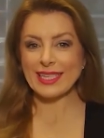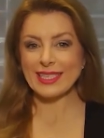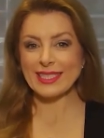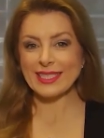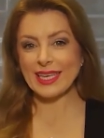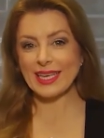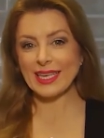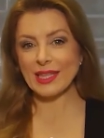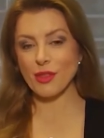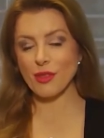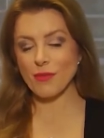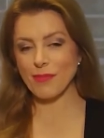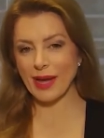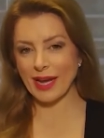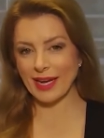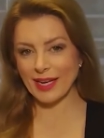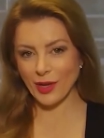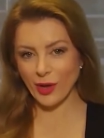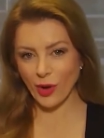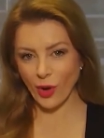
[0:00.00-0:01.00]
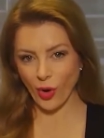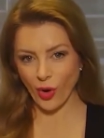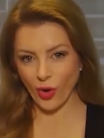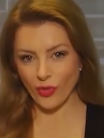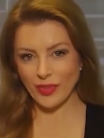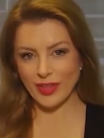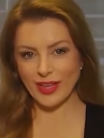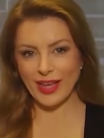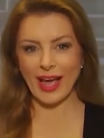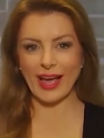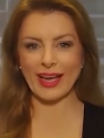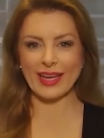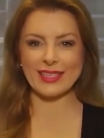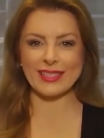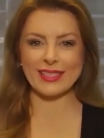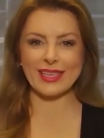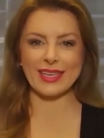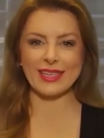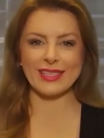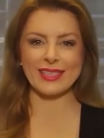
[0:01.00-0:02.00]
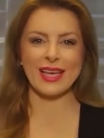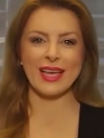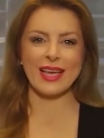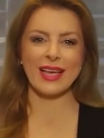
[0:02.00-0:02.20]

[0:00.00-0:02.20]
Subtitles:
10th bank on the ASX